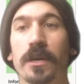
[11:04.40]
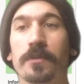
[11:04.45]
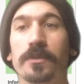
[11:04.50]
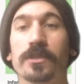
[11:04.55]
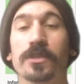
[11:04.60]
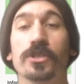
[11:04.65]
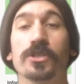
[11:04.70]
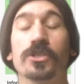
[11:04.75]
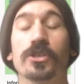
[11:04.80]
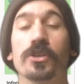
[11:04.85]
just
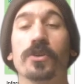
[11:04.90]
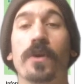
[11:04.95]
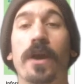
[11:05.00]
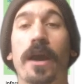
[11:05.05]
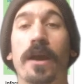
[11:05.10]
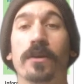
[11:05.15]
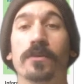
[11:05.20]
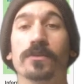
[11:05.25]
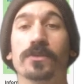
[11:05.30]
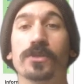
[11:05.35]
going to show you
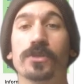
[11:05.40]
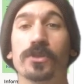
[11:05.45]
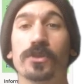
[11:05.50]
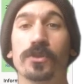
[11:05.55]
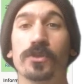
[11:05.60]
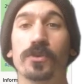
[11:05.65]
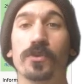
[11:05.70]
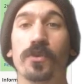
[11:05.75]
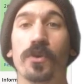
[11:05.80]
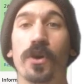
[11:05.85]
how
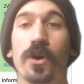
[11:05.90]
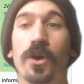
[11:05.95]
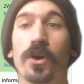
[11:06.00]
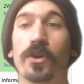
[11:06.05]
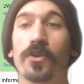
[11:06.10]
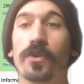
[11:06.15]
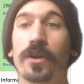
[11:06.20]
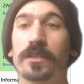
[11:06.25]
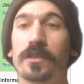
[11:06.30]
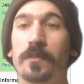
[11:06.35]
to
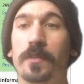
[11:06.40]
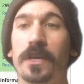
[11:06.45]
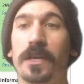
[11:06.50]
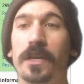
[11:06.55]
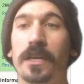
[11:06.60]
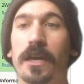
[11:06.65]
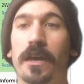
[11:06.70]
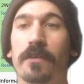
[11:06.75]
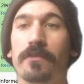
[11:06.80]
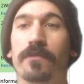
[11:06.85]
create the
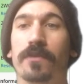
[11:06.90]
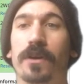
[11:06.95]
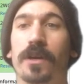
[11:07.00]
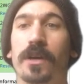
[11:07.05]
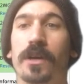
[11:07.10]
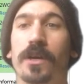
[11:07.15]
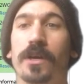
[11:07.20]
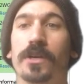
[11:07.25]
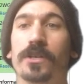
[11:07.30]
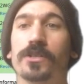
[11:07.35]
PDF.
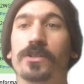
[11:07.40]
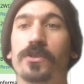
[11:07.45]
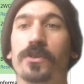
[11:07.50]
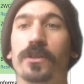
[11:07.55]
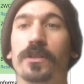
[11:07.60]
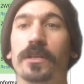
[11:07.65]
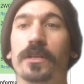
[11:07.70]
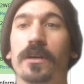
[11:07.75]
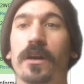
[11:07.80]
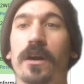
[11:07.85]
So you
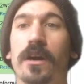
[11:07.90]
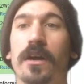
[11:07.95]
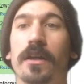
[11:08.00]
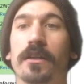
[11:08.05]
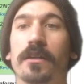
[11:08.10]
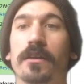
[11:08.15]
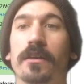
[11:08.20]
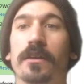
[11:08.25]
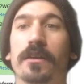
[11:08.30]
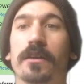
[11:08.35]
click on